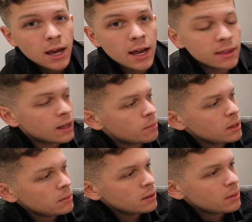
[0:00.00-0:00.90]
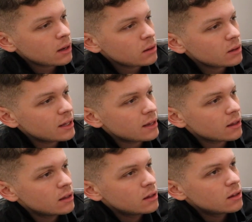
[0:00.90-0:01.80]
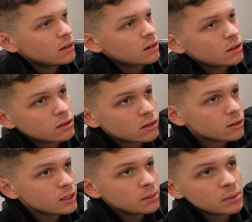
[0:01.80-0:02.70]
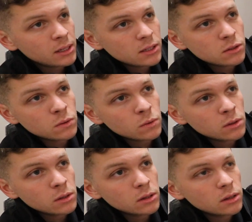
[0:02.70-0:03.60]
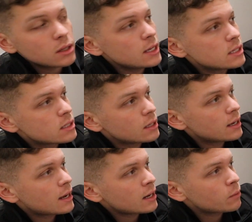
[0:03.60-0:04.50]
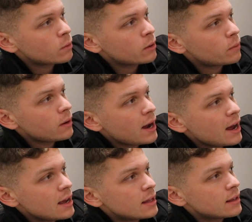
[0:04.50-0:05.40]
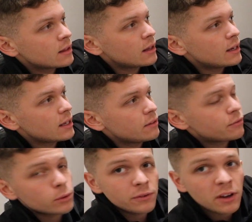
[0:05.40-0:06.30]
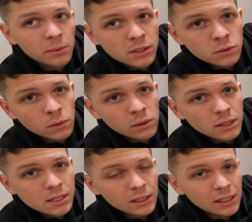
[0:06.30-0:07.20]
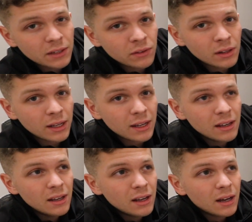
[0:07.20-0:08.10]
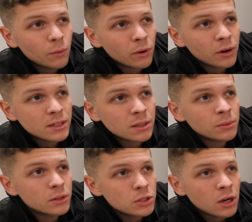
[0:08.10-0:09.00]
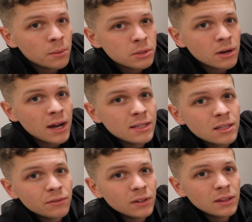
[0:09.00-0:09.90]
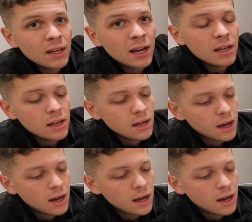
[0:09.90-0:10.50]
and then maybe about like 30 minutes north is like kind of where we're at, and then like 45 minutes north is like even like where some of the shops are at and stuff like that.